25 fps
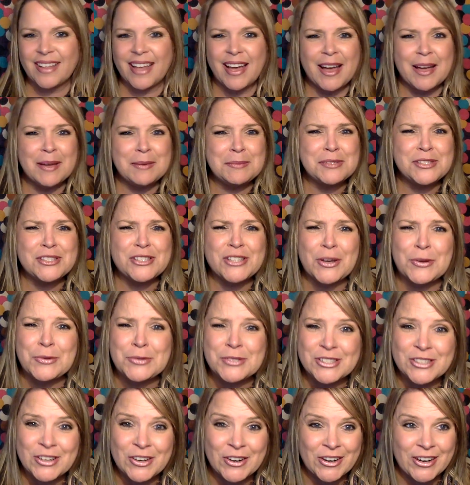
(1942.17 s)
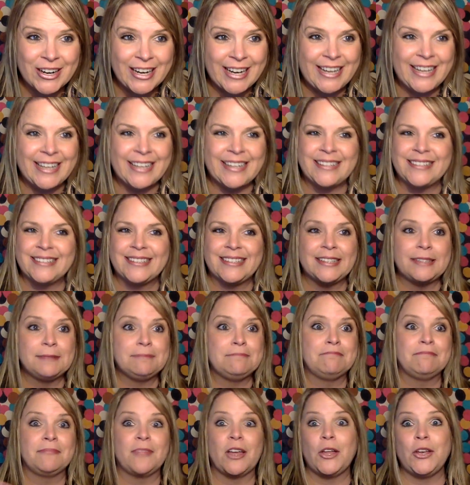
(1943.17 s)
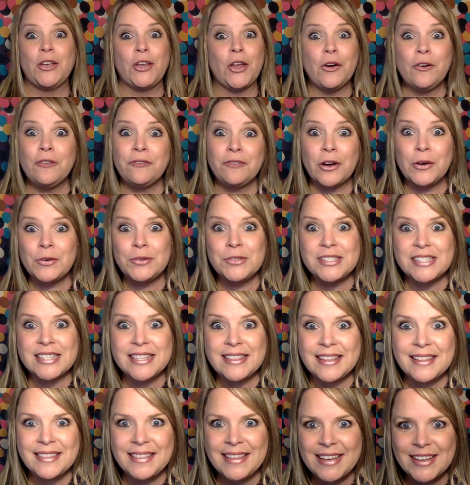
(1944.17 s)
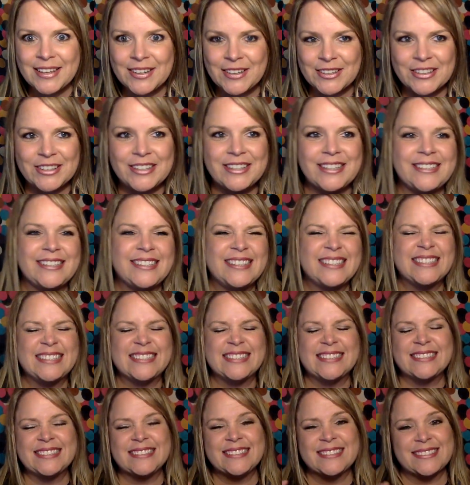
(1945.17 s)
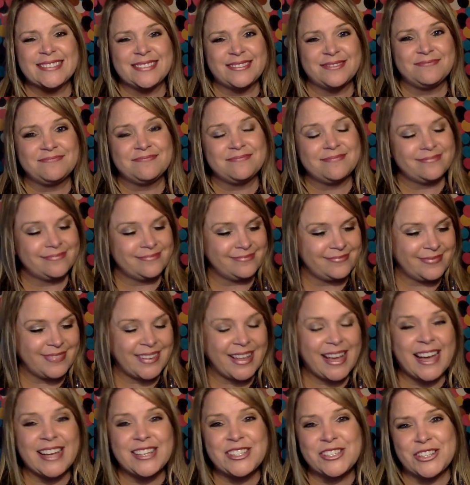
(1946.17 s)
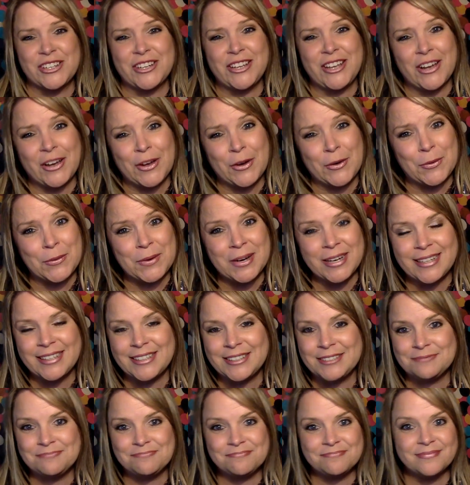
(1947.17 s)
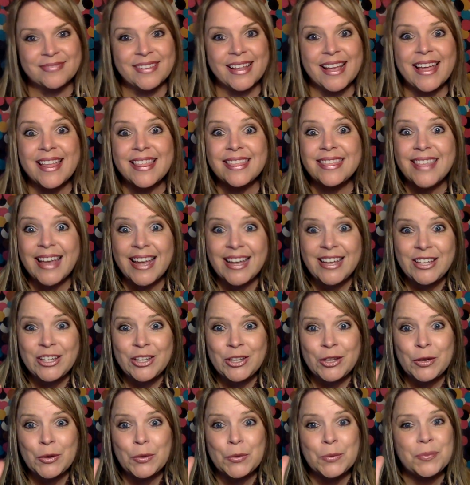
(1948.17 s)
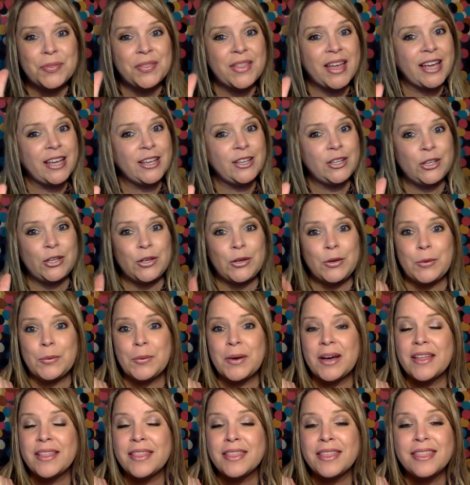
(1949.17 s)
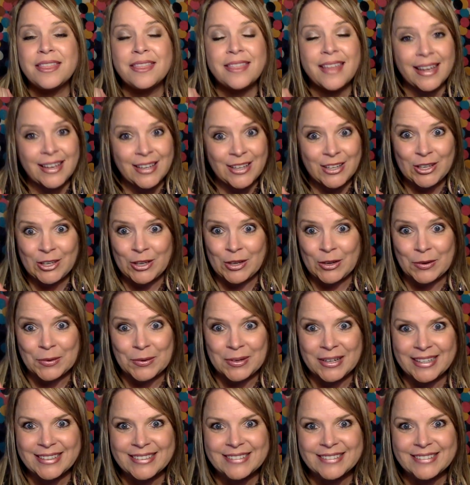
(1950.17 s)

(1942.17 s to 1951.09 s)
I'm so sorry. No phones in the theater. I should go. Thank you, thank you, Thank you.